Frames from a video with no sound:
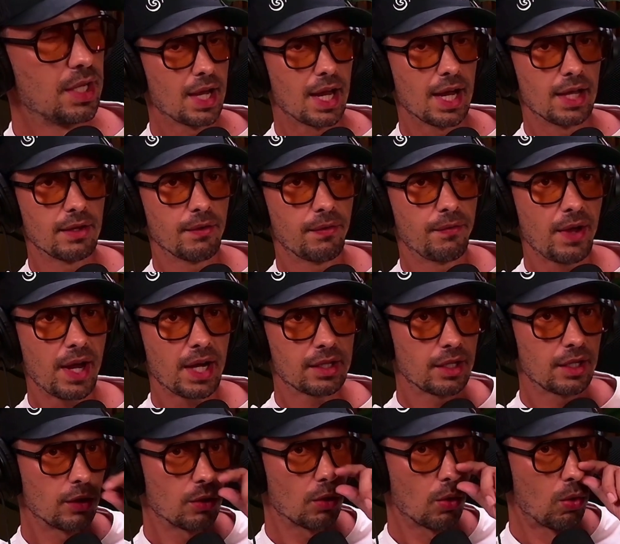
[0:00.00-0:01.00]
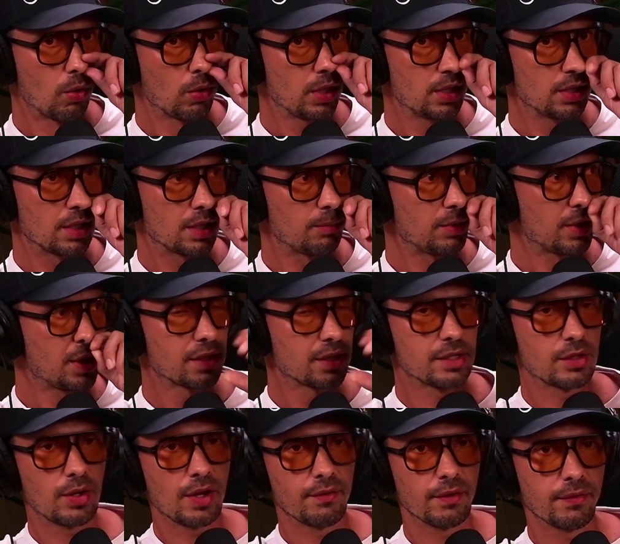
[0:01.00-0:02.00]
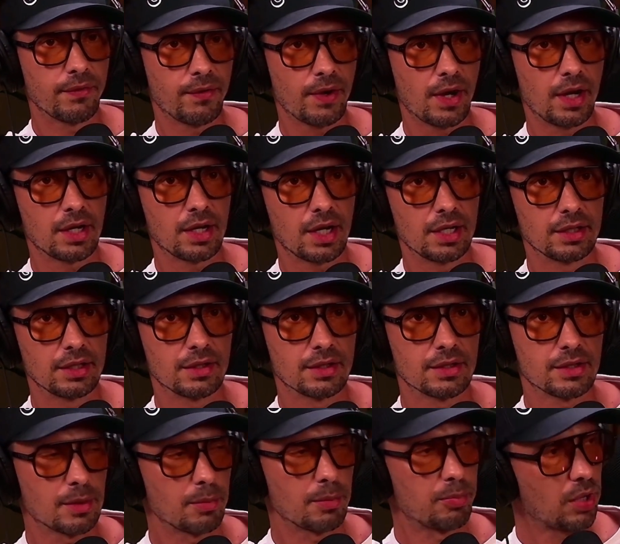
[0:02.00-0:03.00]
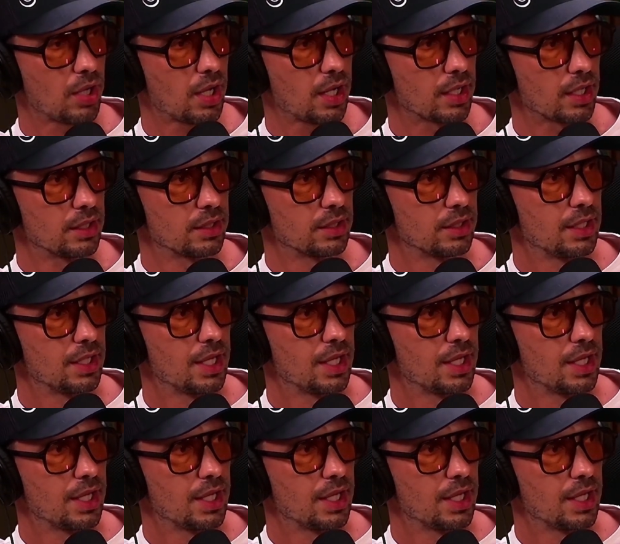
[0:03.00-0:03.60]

And the fact that you're hoarding it because you have a finite supply